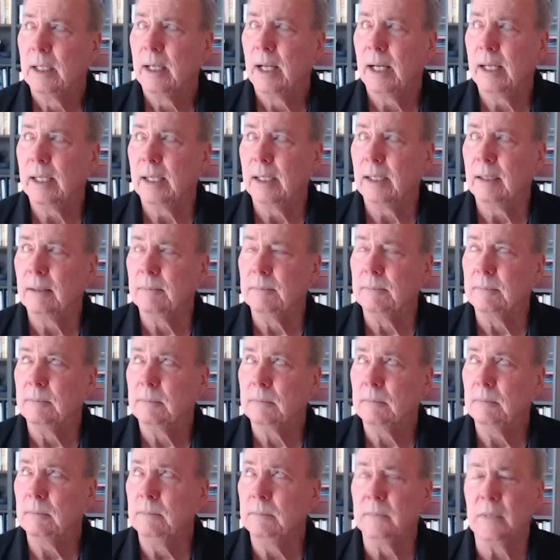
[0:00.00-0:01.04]
um,
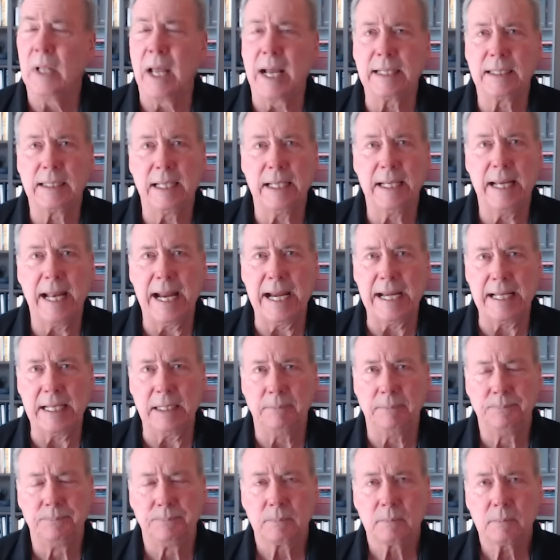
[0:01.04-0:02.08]
nineteen
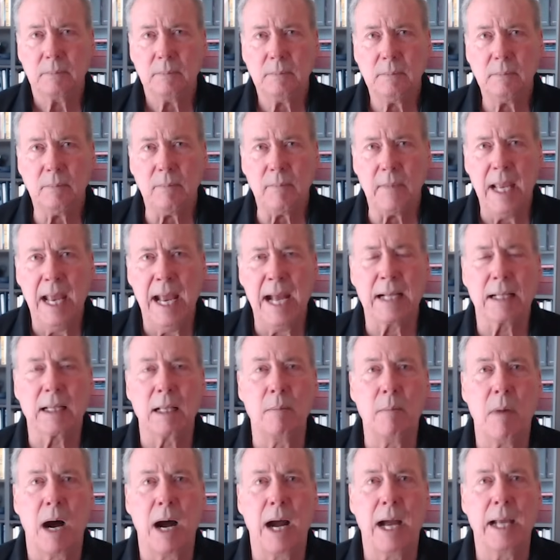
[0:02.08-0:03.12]
eighty,
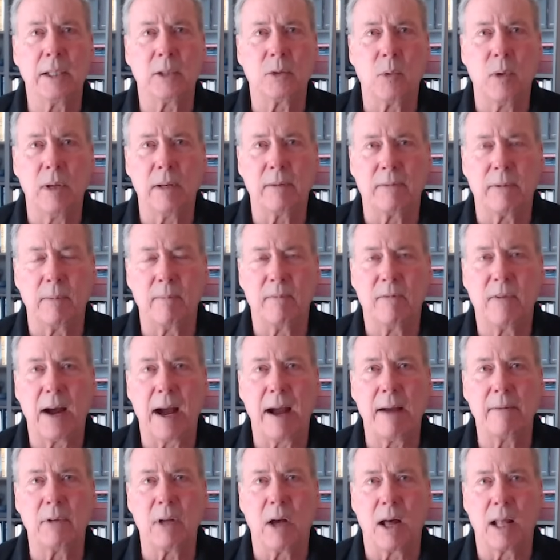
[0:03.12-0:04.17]
Hecla Mines went from
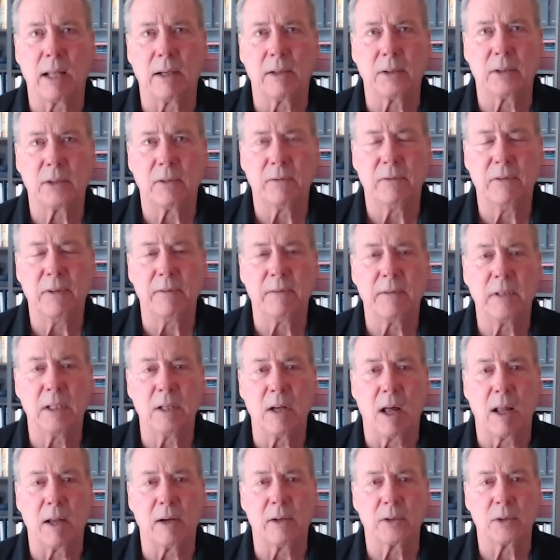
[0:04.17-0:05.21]
five dollars to fifty
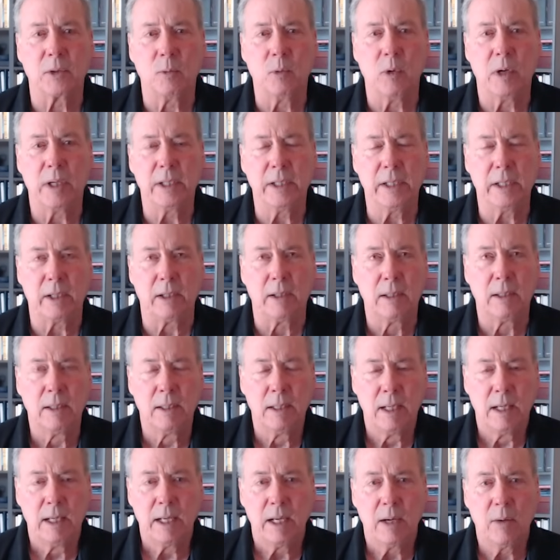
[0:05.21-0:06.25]
dollars in one year.
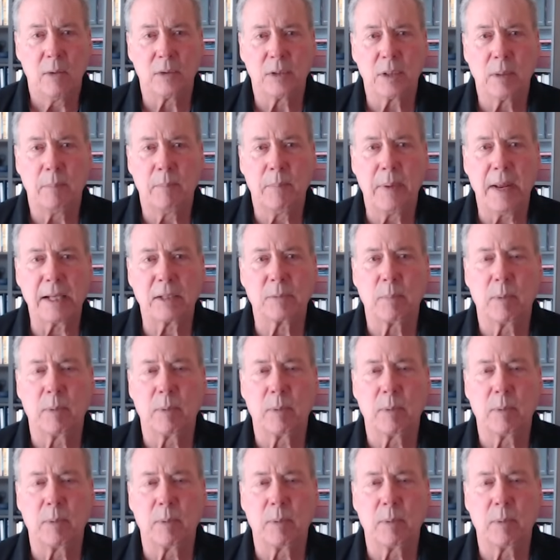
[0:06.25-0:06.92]
It was the best